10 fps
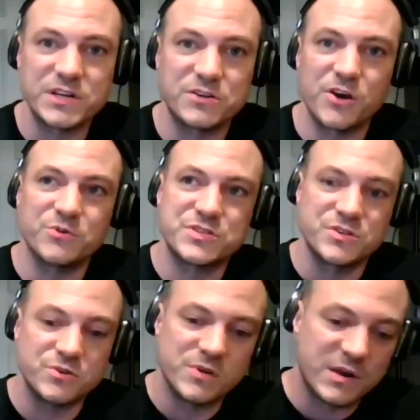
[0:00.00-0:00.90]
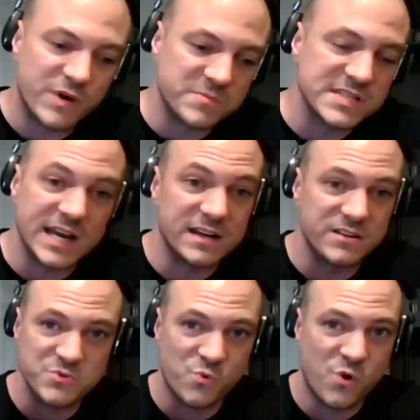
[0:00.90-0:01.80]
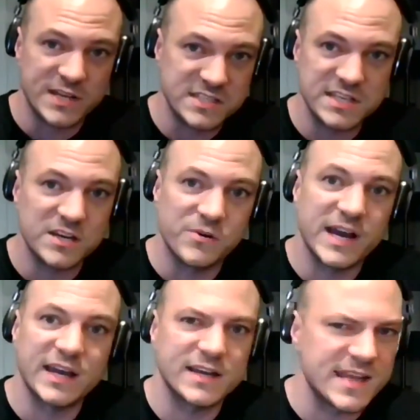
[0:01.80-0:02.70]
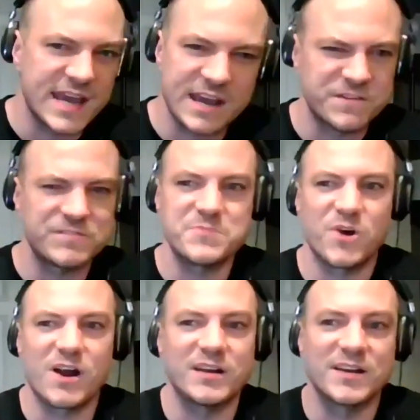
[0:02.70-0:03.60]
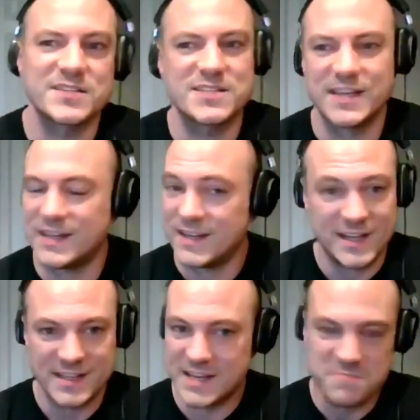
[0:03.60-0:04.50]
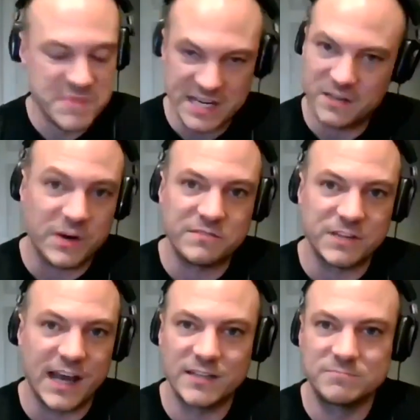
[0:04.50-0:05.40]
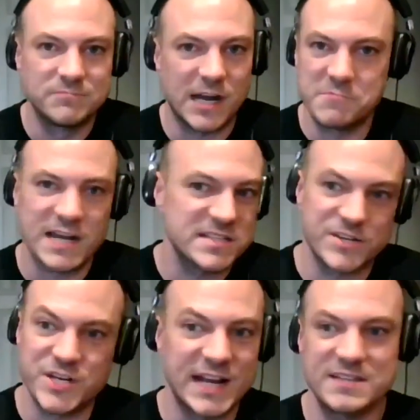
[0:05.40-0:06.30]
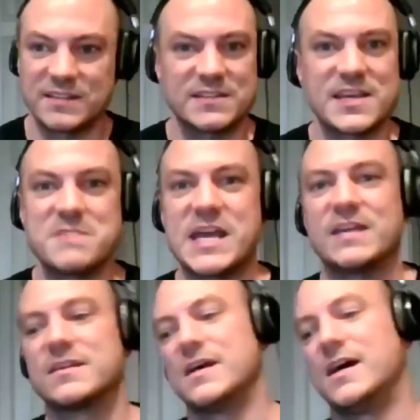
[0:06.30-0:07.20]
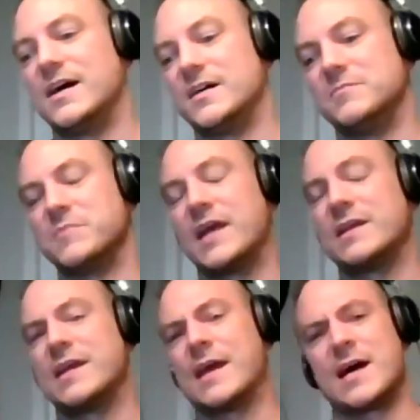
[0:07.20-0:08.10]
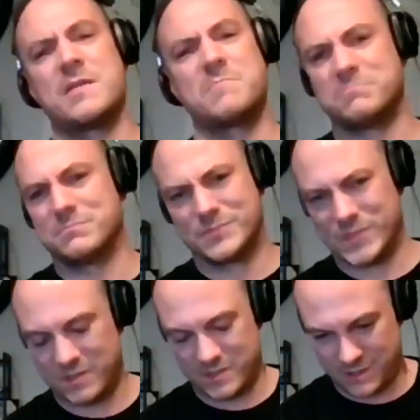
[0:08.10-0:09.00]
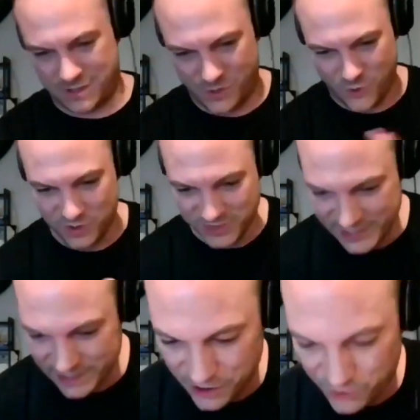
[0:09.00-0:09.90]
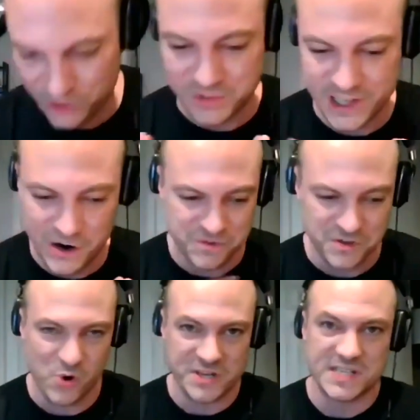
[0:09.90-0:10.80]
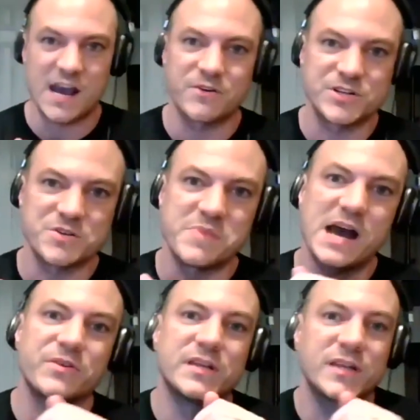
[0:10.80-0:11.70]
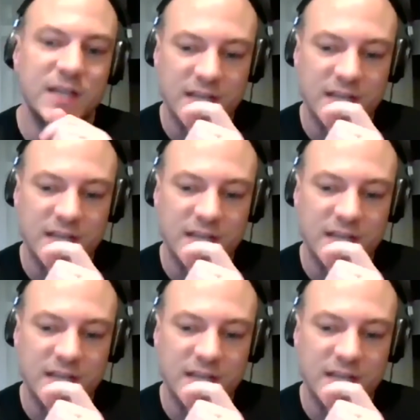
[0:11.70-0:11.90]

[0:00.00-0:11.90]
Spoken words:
when you go to a website and there's one COA and they have 50 products, immediate red flag. I'm not touching anything that they make. And again, I'm horribly over Boy Scoutish about it.